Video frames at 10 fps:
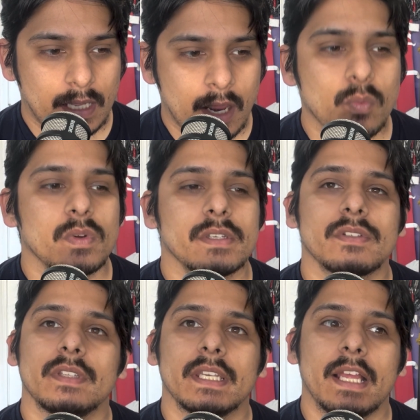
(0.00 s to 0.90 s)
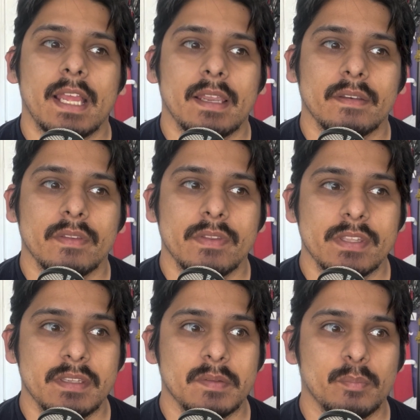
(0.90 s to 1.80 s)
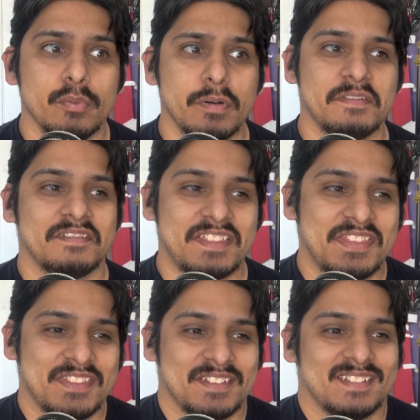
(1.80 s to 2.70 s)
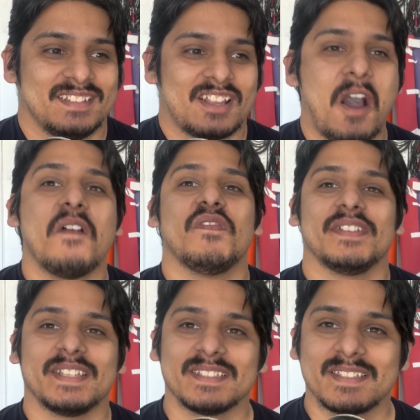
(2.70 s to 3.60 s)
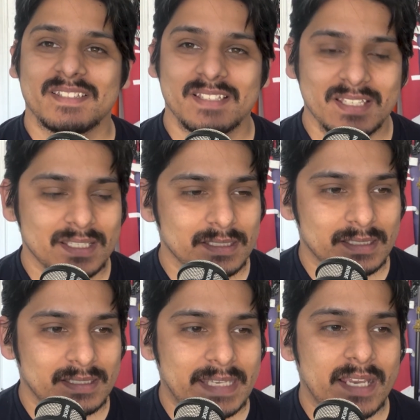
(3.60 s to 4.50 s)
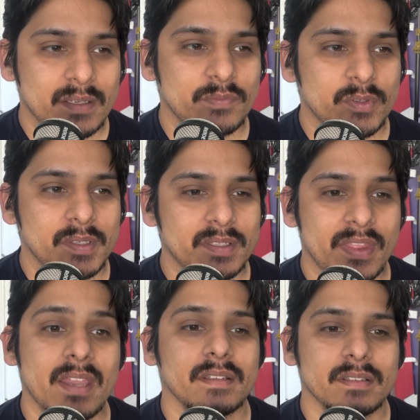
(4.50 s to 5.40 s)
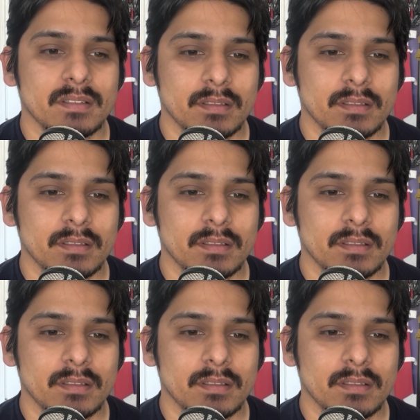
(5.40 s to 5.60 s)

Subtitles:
wish that I had the confidence to stand up for it then.